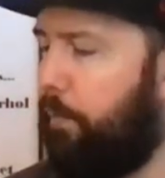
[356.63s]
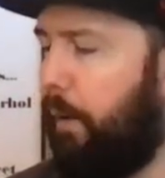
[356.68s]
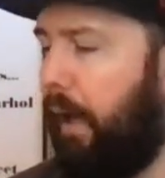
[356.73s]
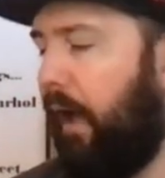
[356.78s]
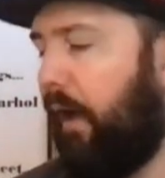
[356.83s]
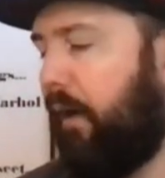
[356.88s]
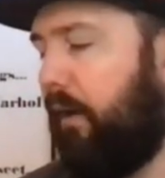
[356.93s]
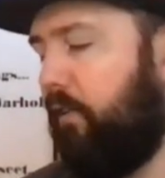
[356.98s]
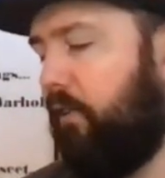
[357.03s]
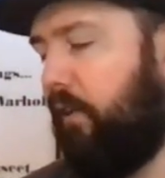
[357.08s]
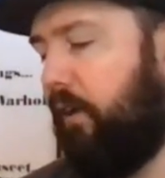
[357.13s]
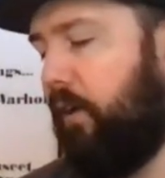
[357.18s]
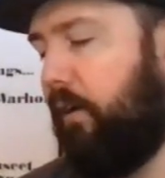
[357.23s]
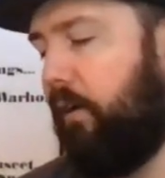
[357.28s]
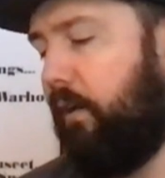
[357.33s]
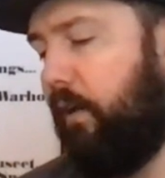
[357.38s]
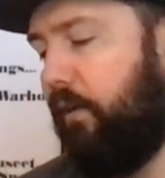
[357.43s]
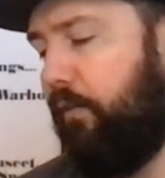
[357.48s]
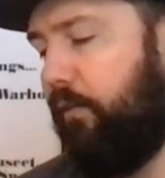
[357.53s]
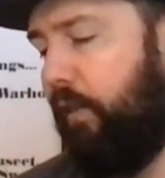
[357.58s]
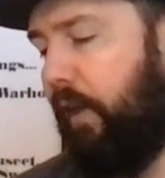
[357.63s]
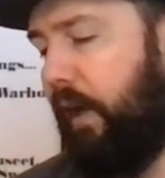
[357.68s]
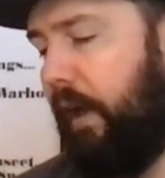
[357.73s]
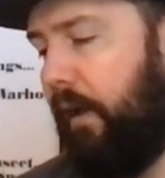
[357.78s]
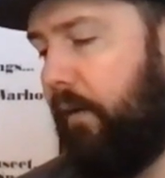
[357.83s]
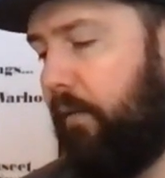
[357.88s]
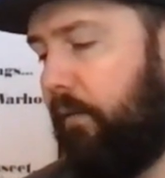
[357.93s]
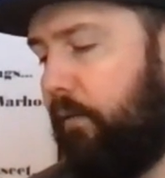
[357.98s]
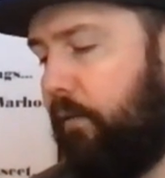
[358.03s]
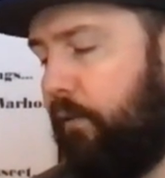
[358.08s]
packaging. I love
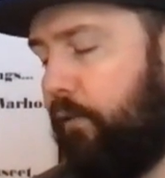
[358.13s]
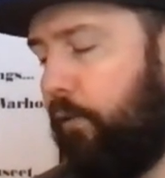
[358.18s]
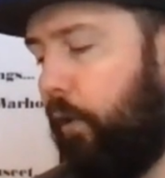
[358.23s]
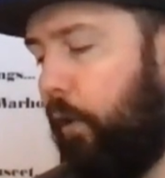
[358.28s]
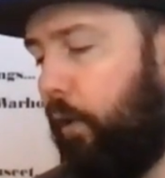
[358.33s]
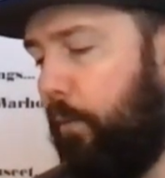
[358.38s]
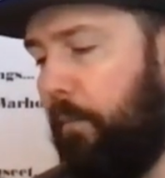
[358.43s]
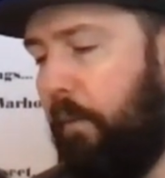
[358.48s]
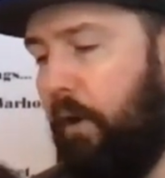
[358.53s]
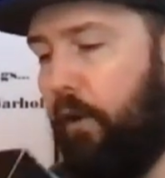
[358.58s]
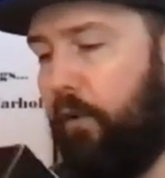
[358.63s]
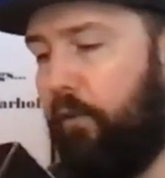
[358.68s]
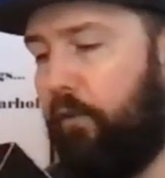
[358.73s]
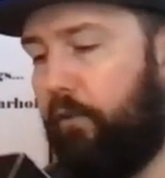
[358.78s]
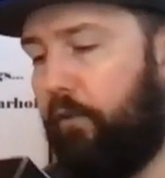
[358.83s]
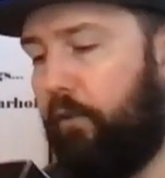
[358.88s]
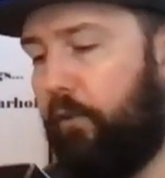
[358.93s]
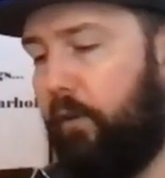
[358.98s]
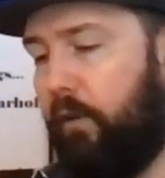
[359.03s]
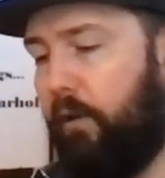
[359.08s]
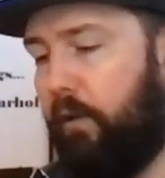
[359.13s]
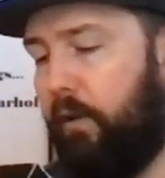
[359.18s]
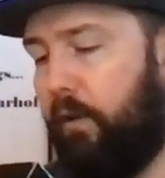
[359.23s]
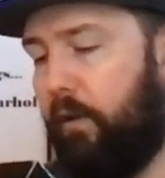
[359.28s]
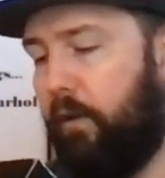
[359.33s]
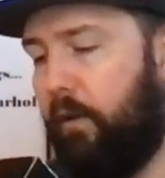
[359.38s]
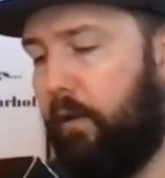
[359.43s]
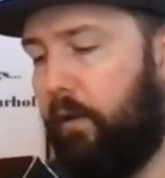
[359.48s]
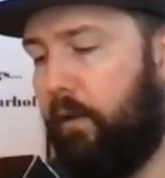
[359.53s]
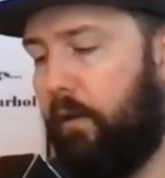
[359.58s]
that so much.
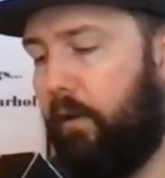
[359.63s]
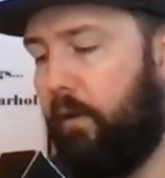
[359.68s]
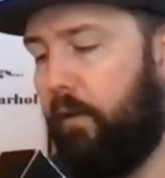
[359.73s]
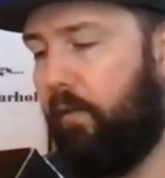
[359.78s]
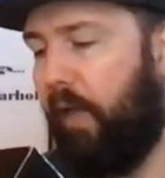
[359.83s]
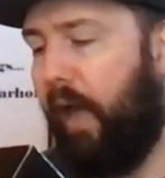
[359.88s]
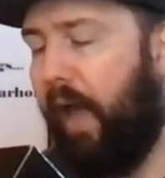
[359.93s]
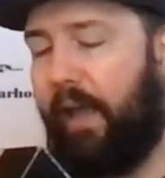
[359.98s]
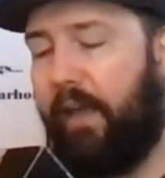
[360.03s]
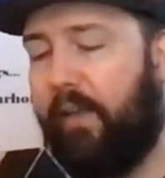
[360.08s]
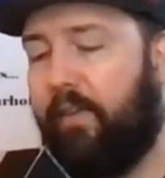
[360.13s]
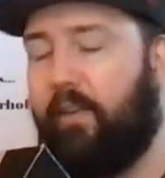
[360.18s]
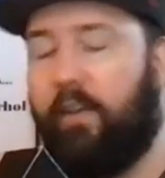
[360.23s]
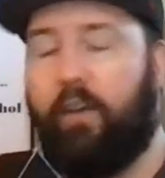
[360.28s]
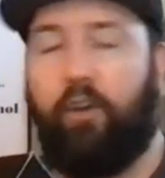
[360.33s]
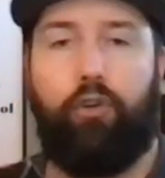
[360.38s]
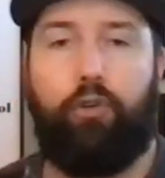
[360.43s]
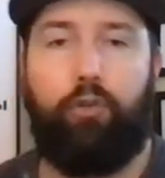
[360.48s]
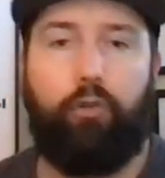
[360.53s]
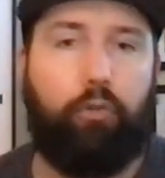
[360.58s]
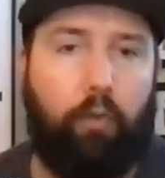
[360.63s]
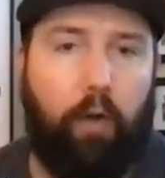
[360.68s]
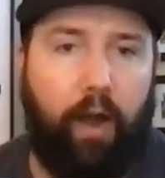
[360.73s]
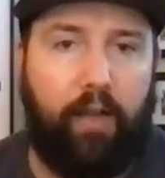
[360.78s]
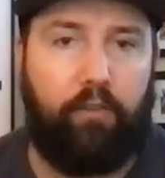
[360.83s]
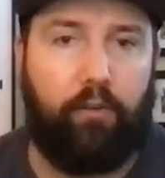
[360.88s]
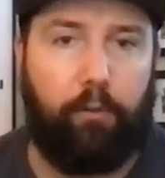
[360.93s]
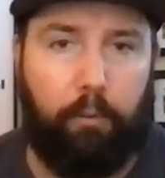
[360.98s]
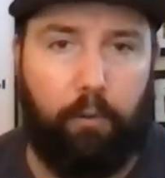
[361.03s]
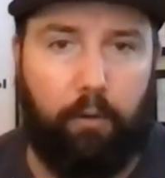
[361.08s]
That is
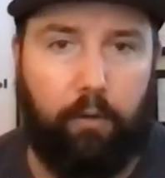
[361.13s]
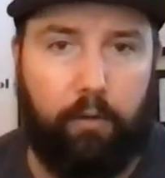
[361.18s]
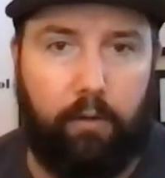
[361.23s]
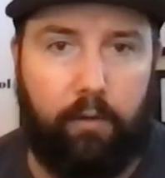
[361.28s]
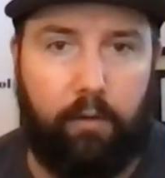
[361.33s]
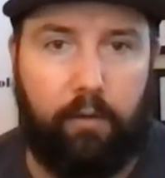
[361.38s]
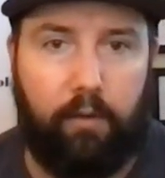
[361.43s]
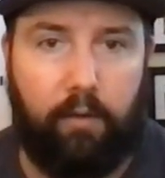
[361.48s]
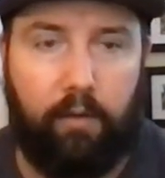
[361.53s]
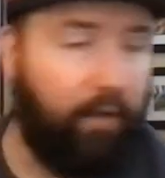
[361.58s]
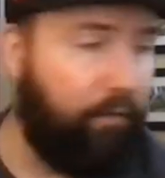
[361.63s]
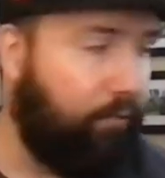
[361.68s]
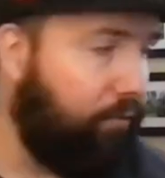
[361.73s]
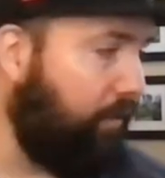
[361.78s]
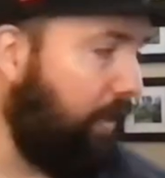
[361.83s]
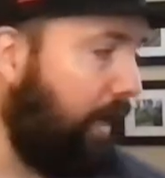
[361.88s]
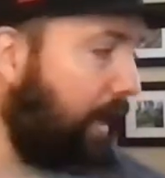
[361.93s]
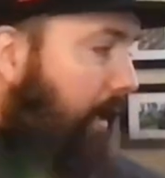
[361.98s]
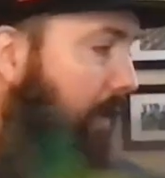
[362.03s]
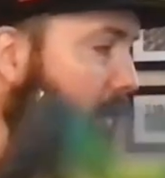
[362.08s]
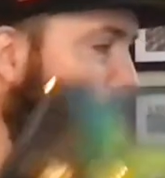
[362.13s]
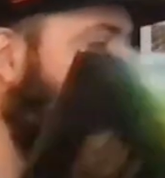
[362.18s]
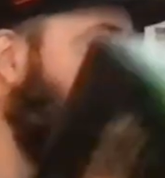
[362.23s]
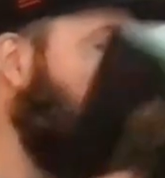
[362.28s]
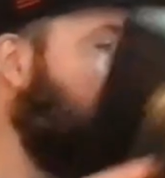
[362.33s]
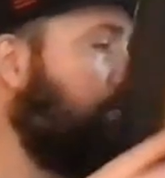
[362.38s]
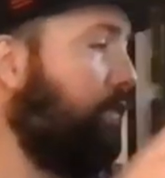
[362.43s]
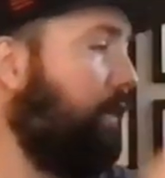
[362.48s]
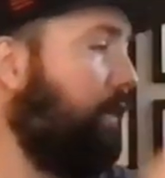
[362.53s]
incredible. Love that. Love